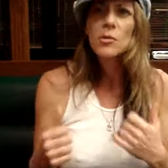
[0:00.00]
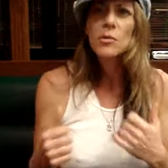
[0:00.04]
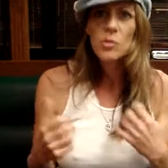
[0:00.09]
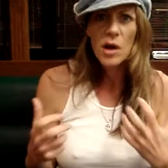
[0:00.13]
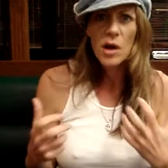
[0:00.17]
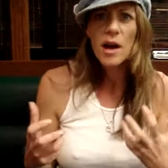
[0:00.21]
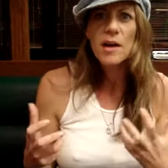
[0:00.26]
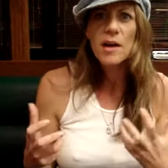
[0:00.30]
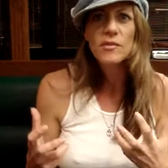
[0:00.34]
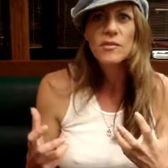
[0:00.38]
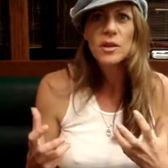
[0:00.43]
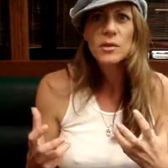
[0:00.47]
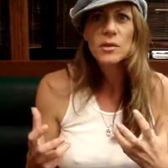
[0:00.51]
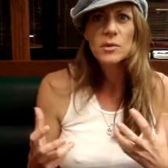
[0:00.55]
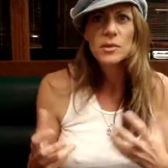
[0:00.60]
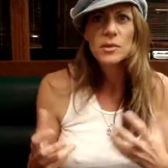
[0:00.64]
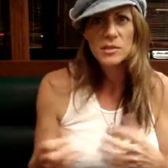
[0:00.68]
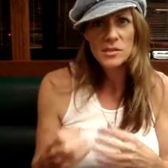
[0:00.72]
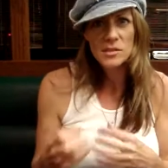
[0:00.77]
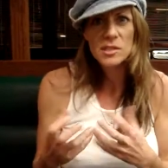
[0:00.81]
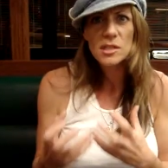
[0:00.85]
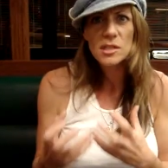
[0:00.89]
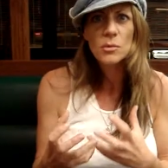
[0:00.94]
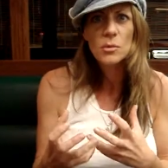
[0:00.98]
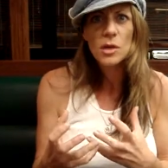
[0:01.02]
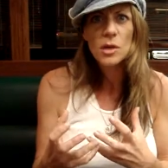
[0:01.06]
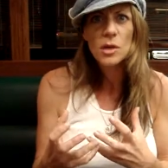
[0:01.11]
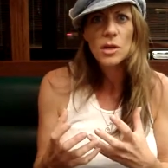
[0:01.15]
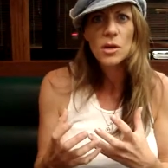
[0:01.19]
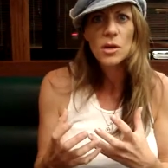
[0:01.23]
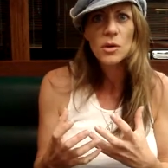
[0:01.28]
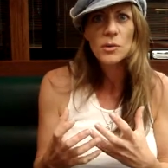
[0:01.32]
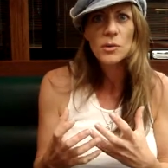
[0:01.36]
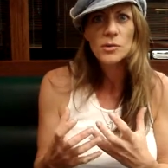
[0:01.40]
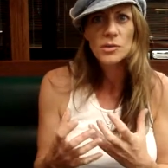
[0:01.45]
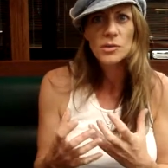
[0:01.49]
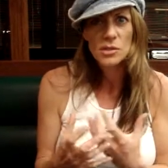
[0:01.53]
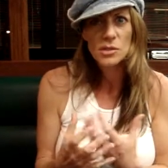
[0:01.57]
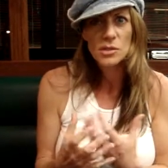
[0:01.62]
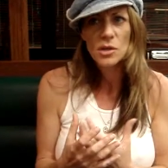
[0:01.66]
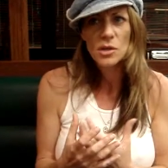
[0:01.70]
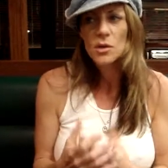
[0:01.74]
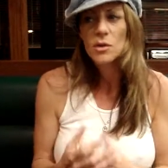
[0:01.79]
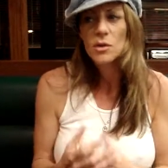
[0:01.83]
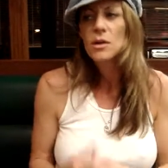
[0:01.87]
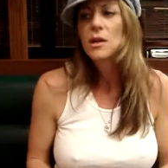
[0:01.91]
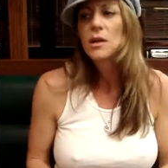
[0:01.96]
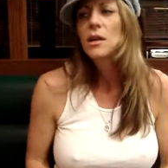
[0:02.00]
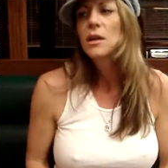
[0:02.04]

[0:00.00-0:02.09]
and we'll have fun with it, see where it goes, you know.